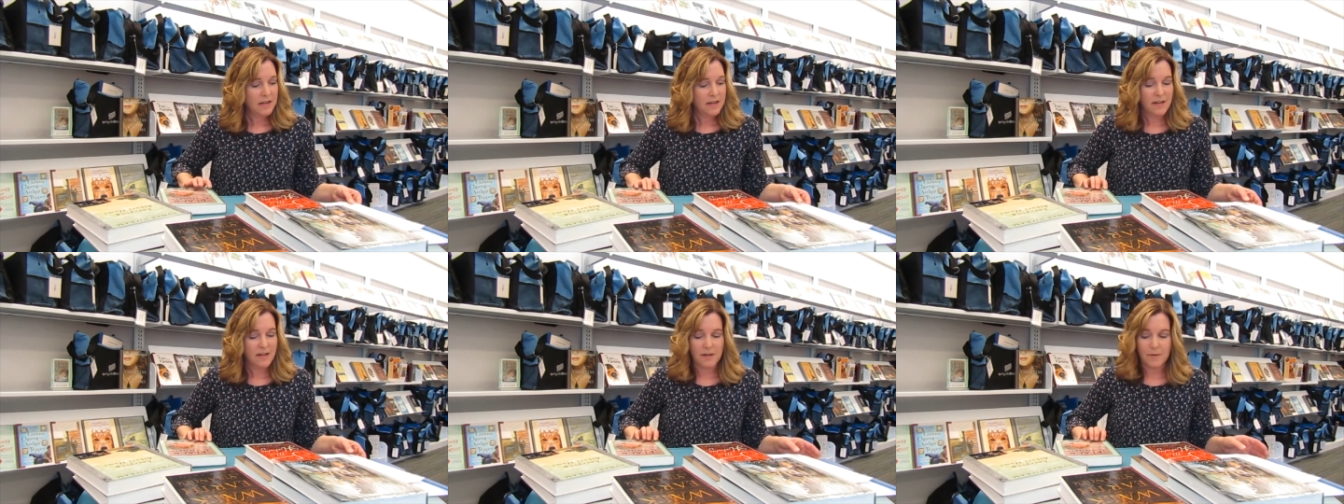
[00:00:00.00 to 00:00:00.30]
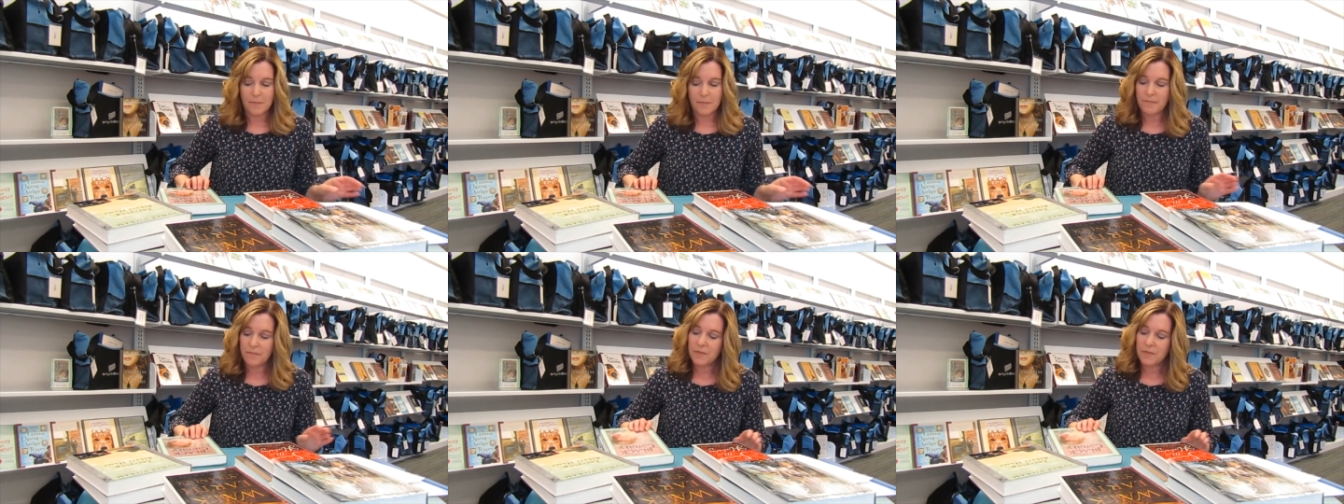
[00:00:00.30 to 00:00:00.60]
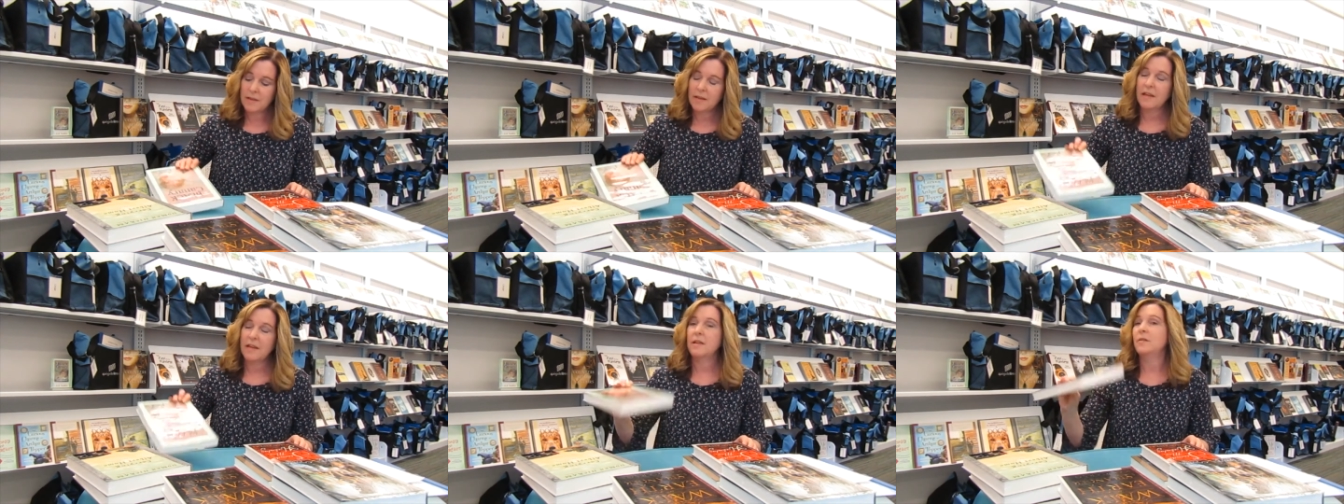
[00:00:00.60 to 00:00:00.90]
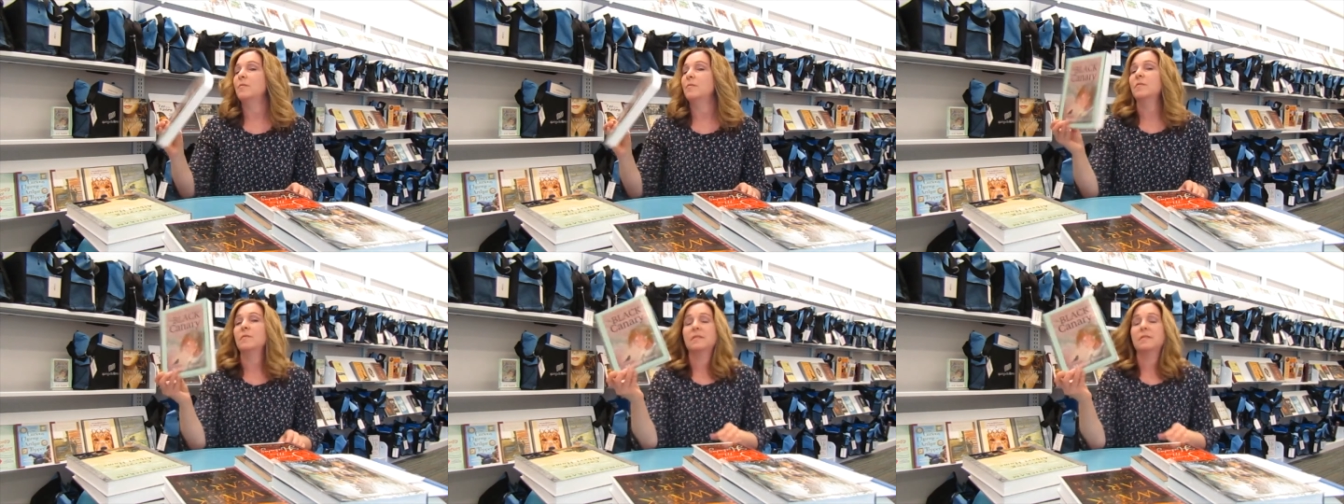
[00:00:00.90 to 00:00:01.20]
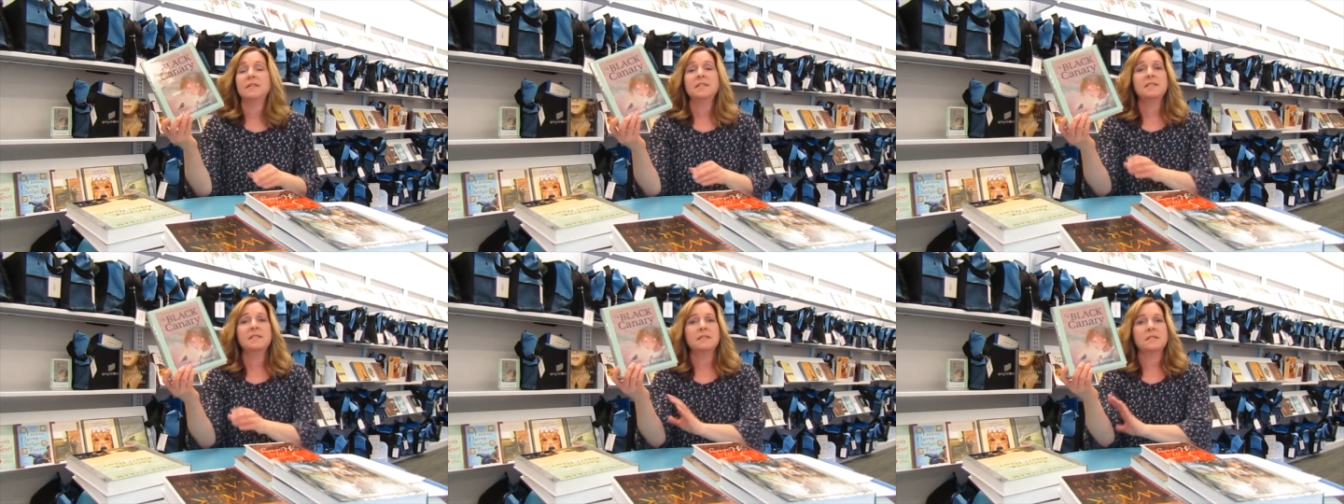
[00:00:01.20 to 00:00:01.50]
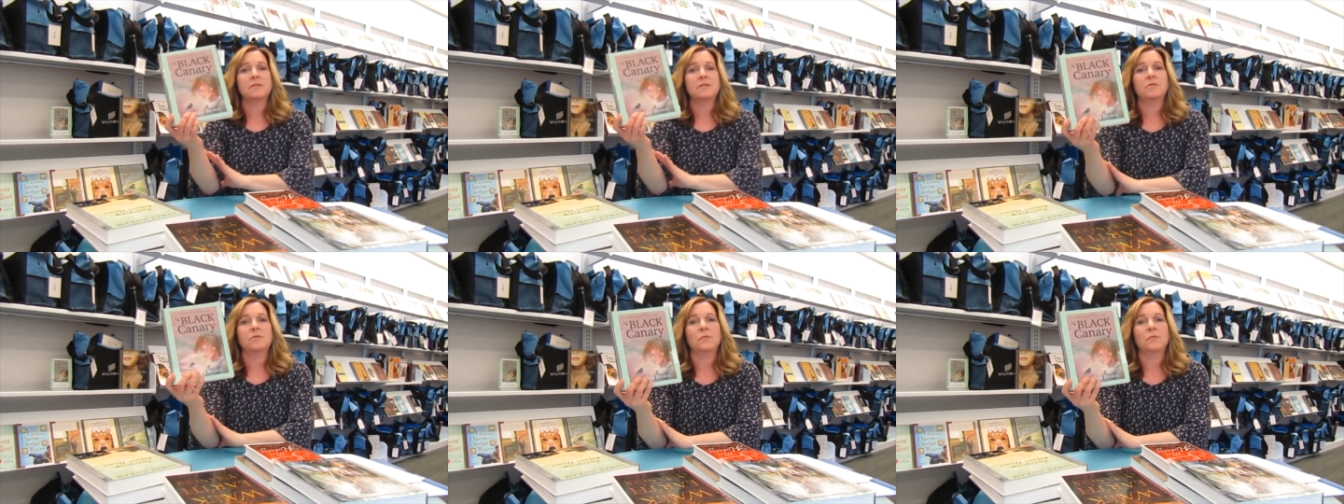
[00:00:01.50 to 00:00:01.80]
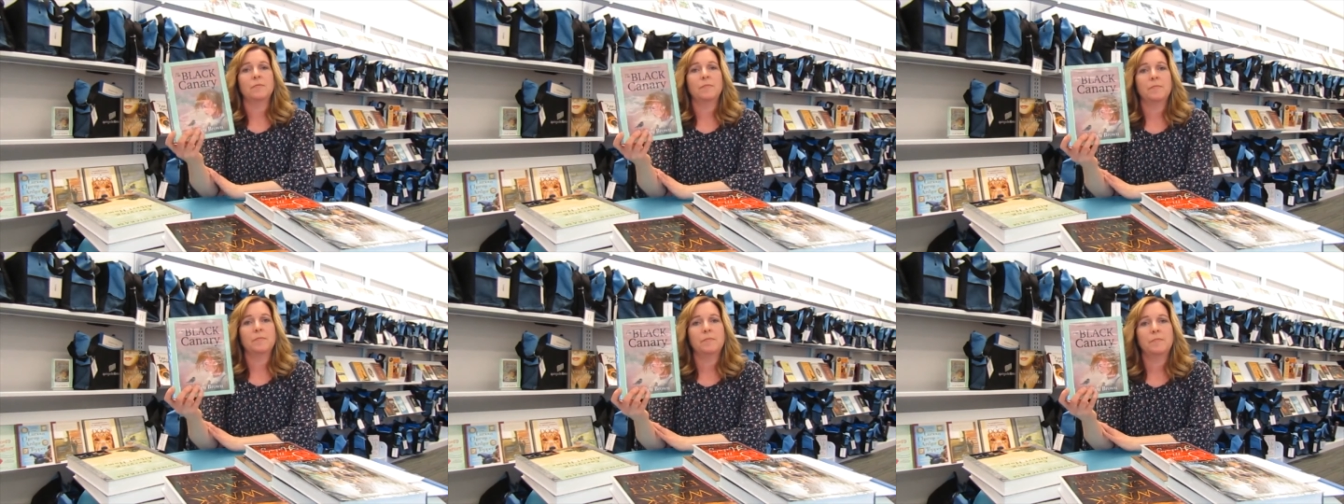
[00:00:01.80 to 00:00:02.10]
Um, and this is a new
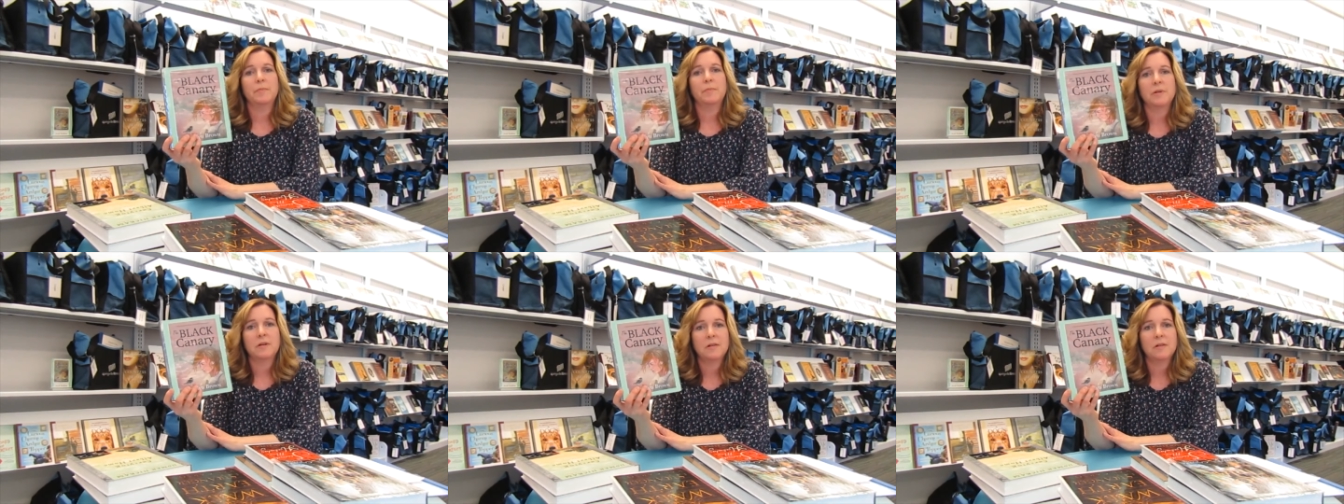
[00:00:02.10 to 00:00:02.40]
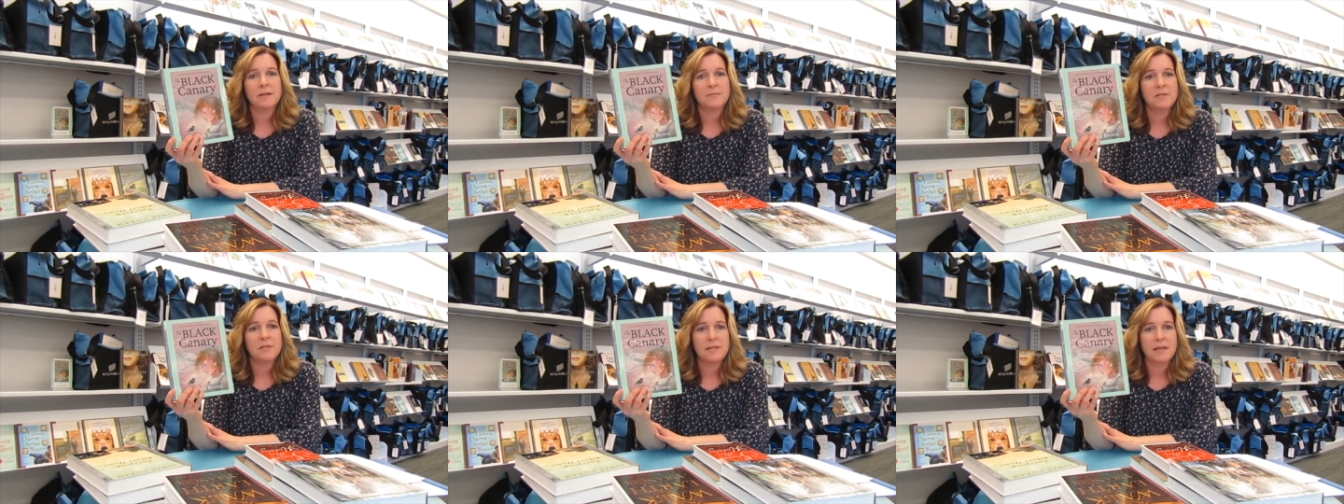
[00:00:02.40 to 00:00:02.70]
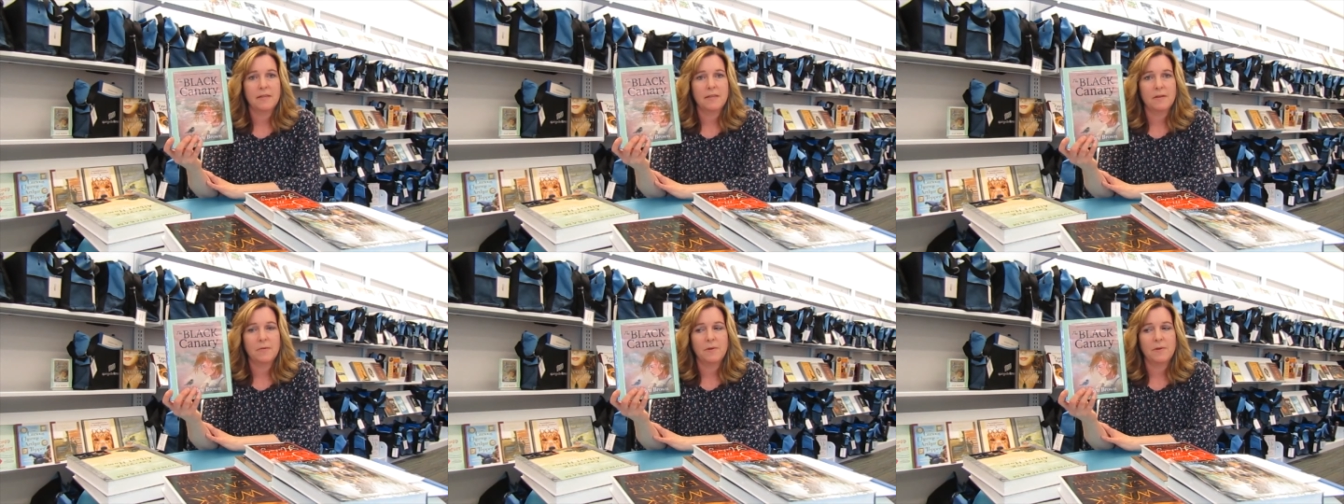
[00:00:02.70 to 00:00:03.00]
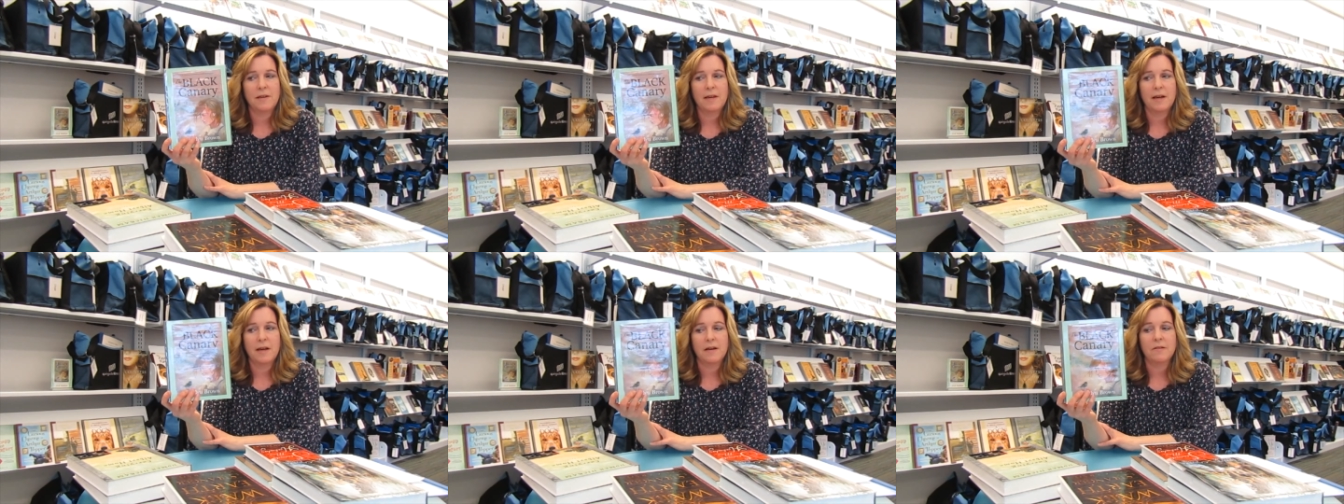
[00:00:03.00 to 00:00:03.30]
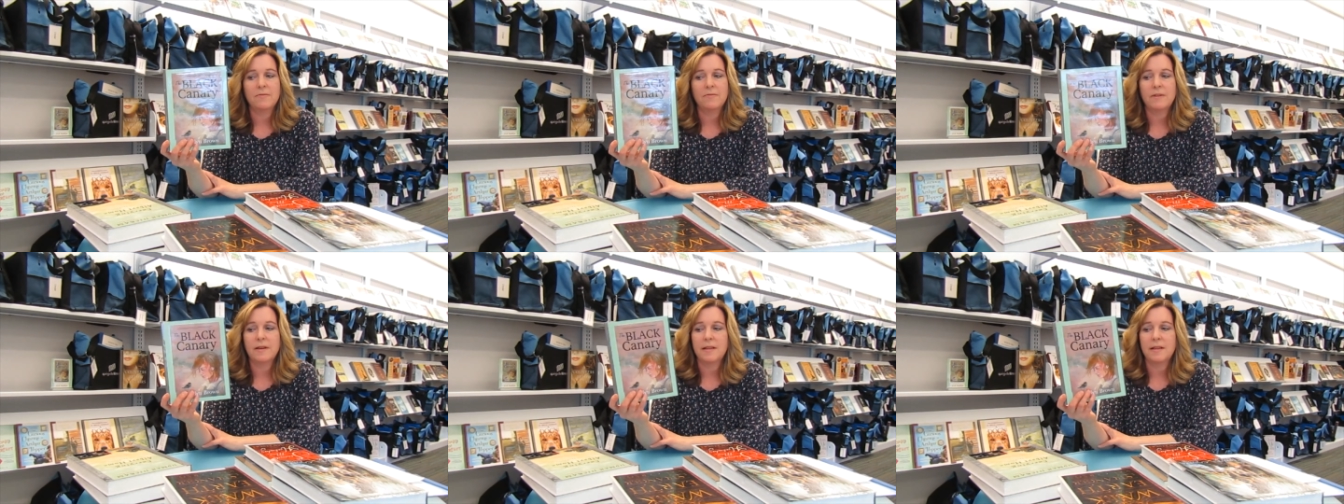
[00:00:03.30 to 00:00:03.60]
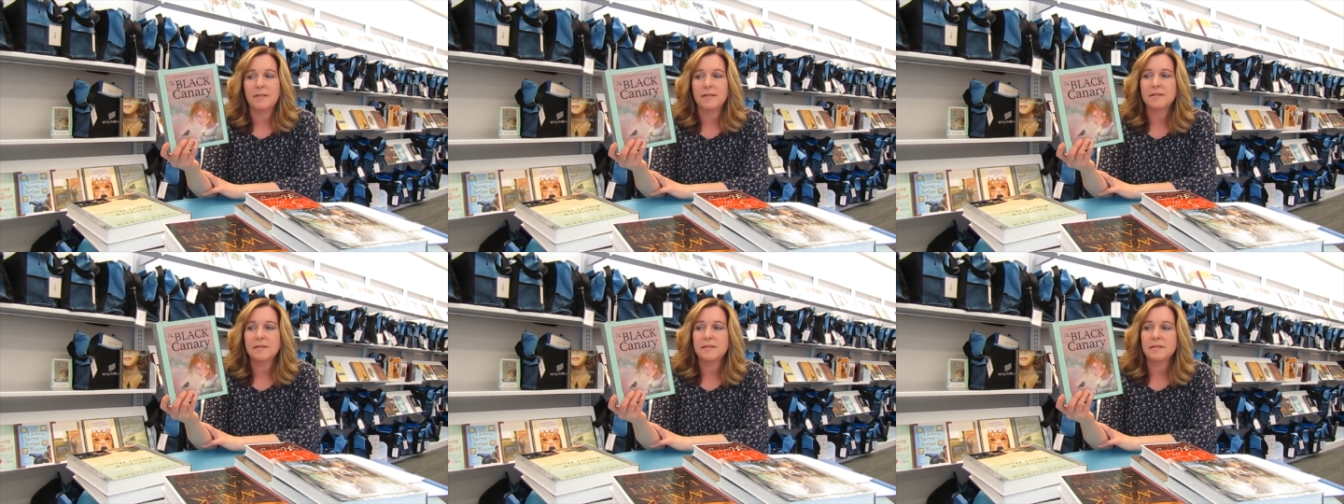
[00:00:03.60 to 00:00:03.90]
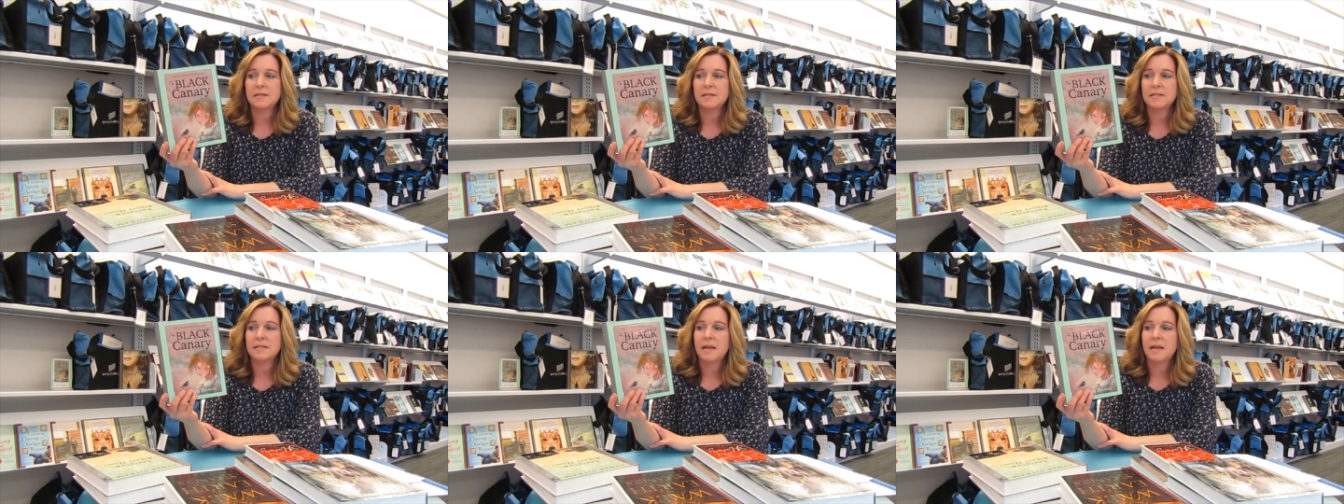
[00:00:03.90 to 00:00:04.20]
book club set that we have, and this
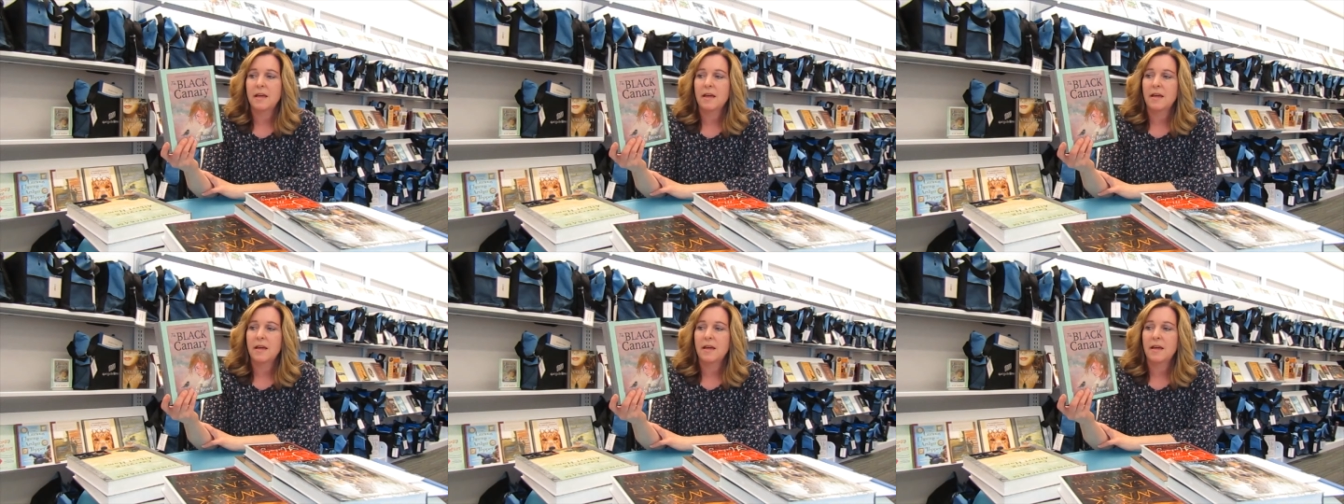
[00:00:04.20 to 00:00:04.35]
is